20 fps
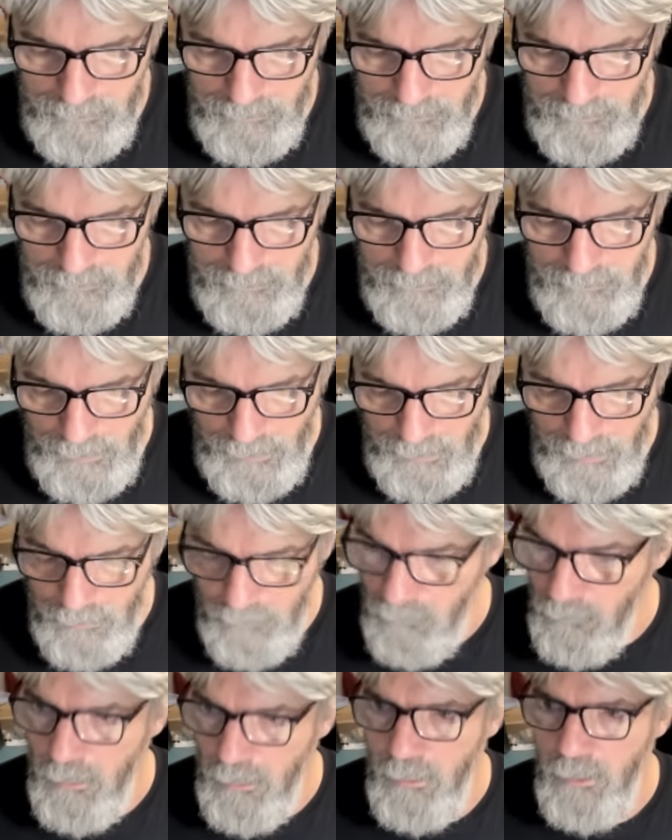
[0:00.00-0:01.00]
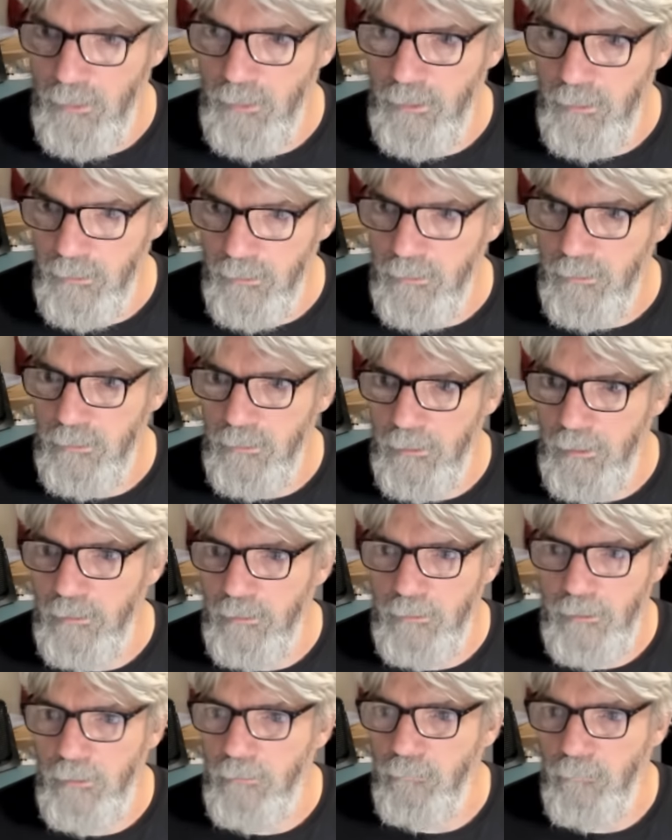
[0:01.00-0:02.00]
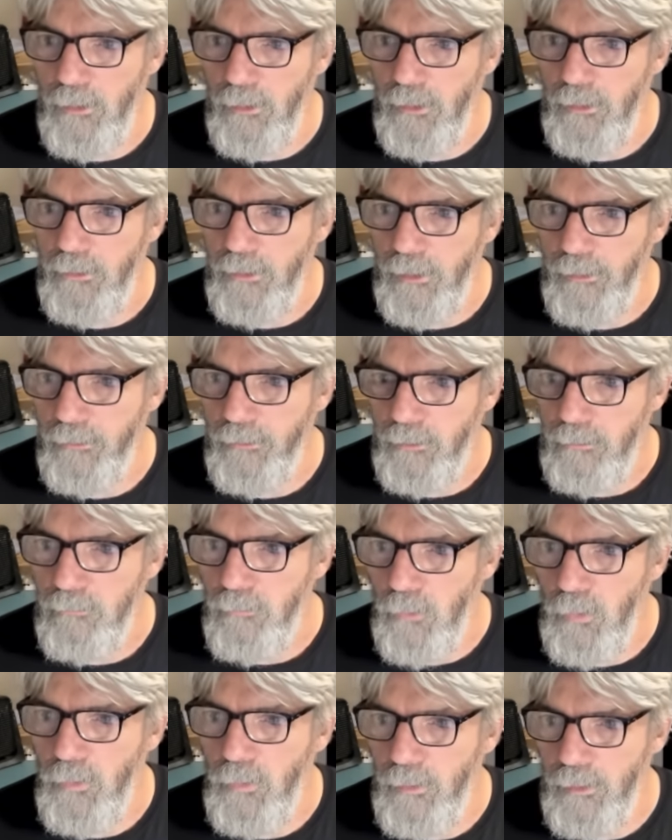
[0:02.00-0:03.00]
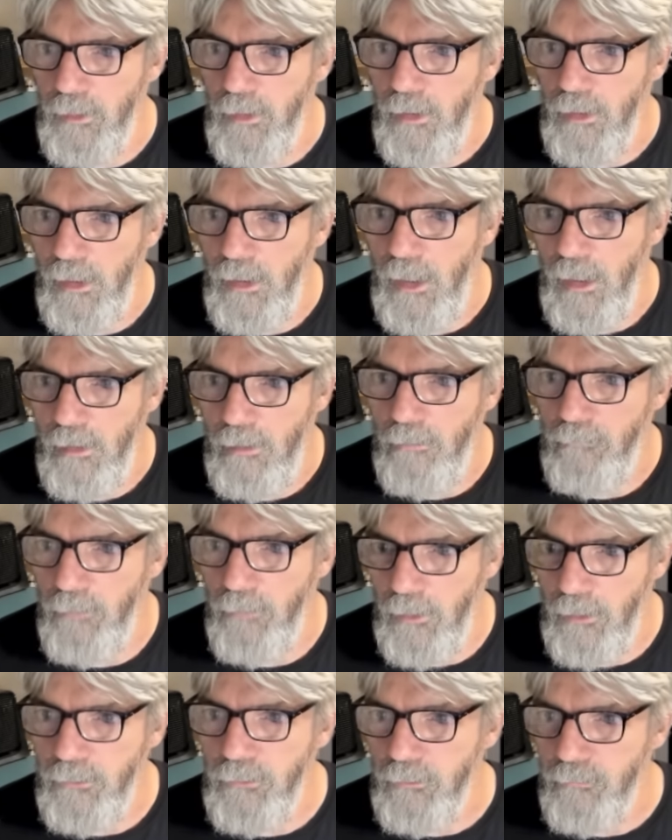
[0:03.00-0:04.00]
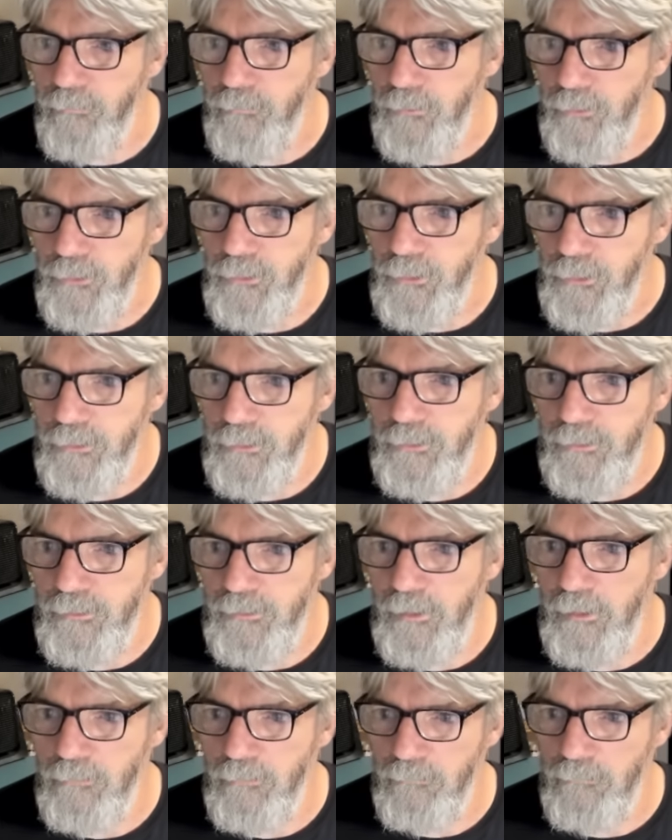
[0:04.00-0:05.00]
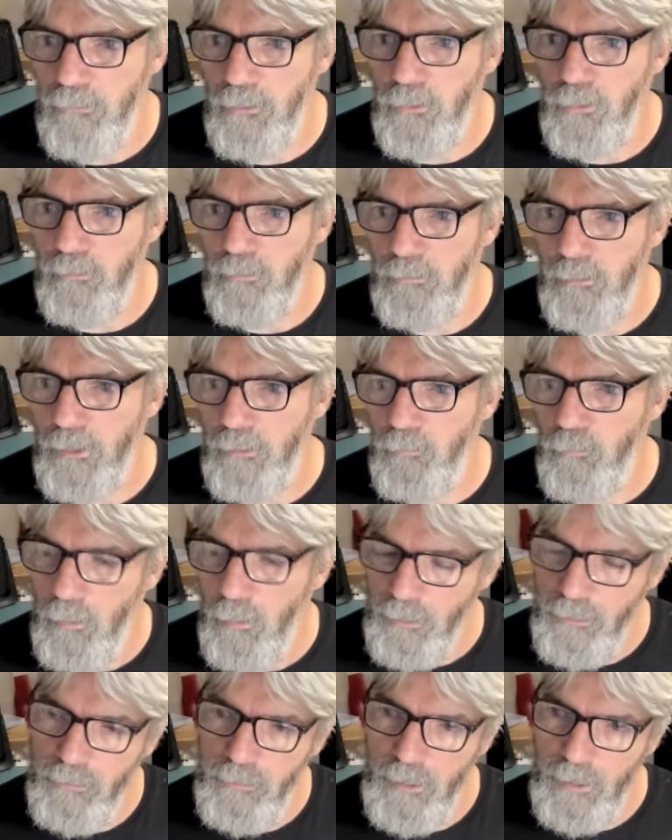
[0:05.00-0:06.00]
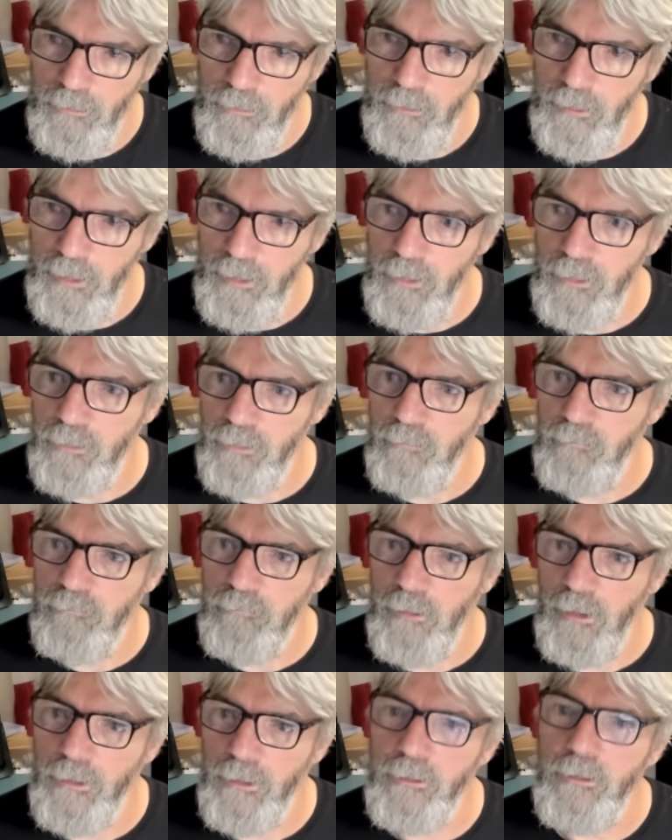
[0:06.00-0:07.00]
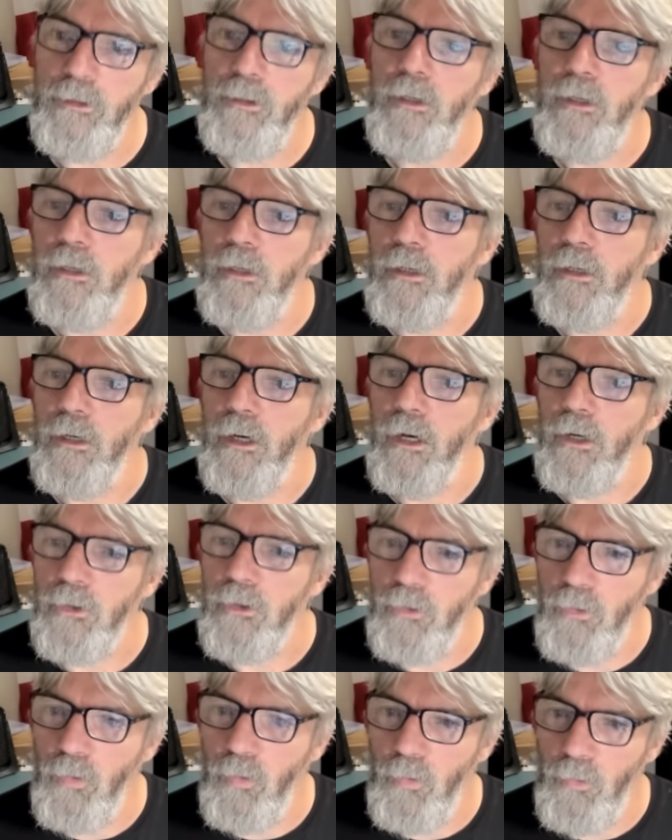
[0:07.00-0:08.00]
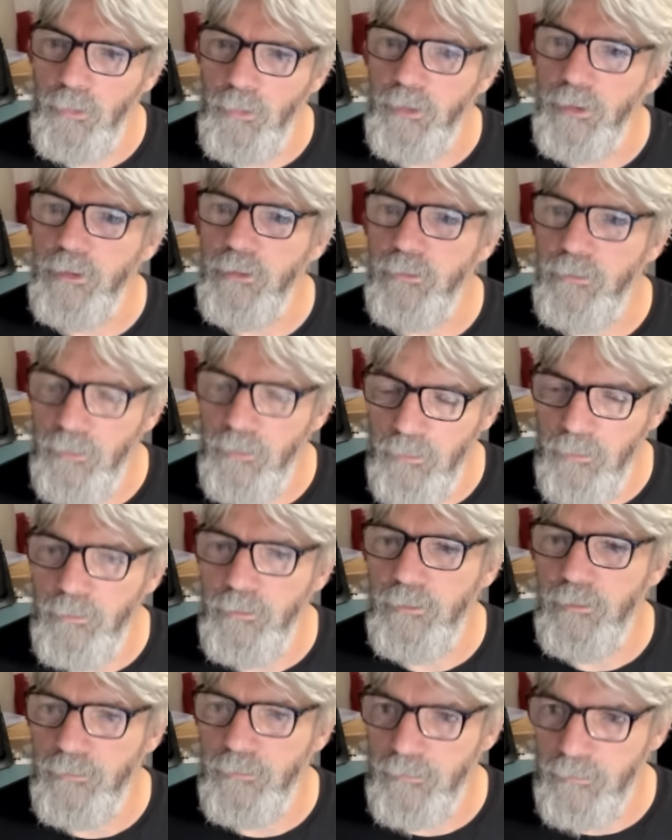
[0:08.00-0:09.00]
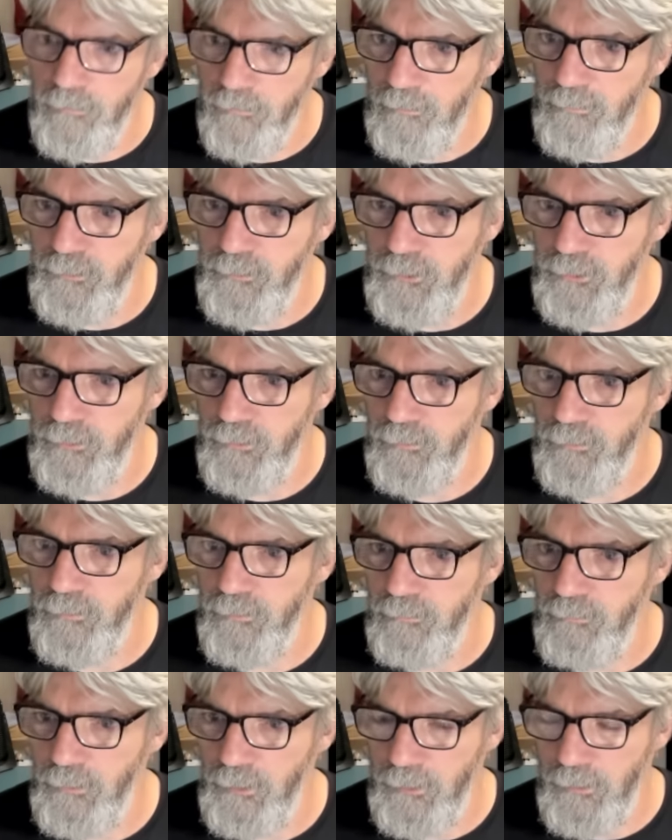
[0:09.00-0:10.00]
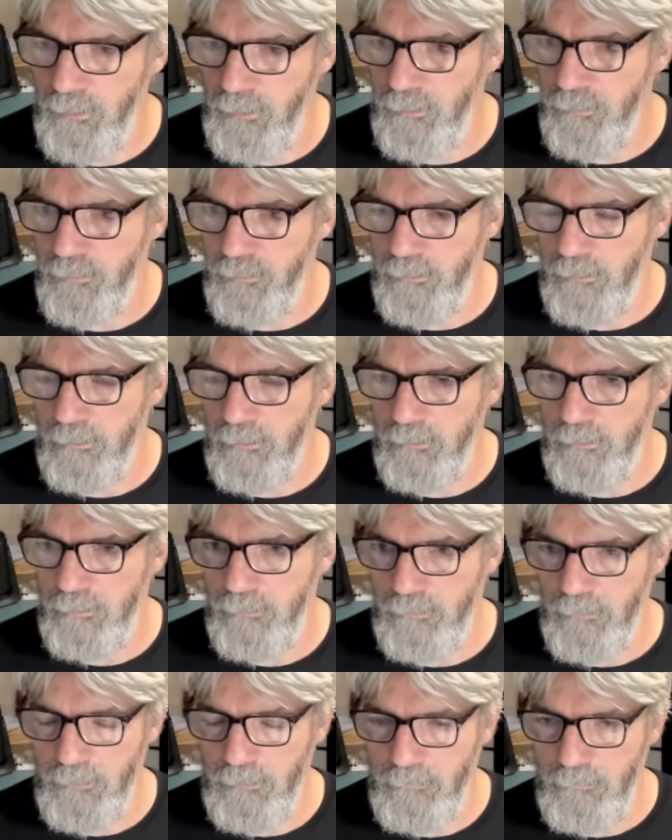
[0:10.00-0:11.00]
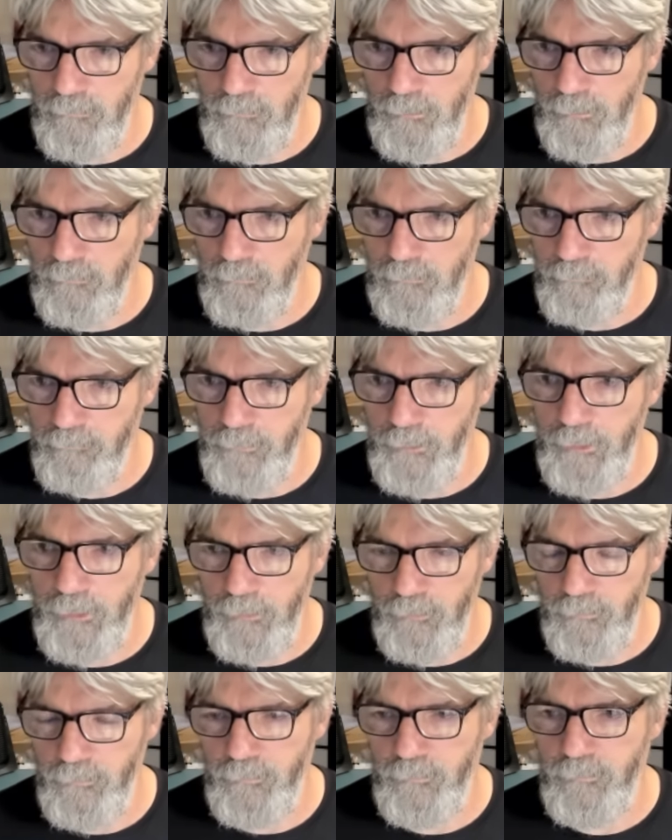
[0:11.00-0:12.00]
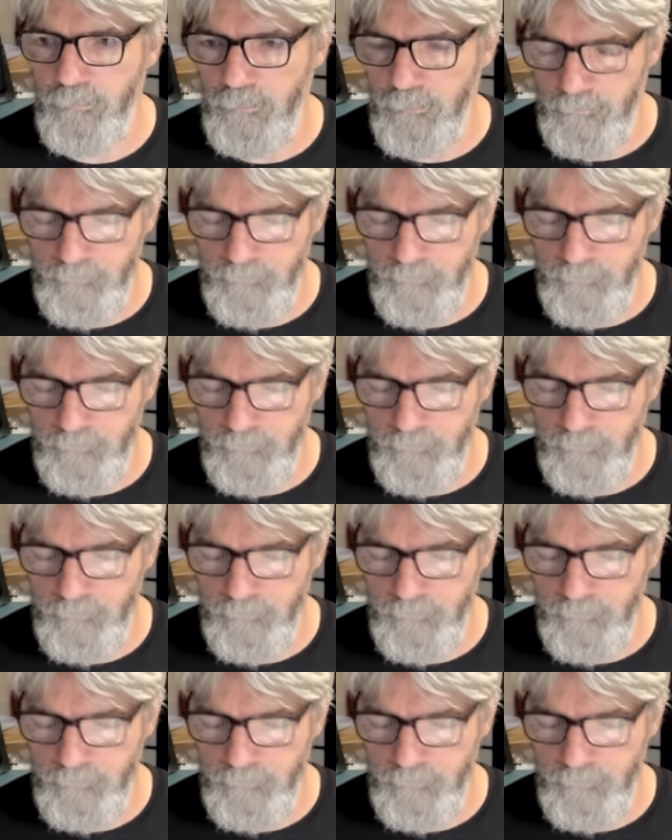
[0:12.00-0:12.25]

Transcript: they wanted they, they wanted nothing more than to have a different church than Rome, one that they could run according to the scriptures, because the the, the biggest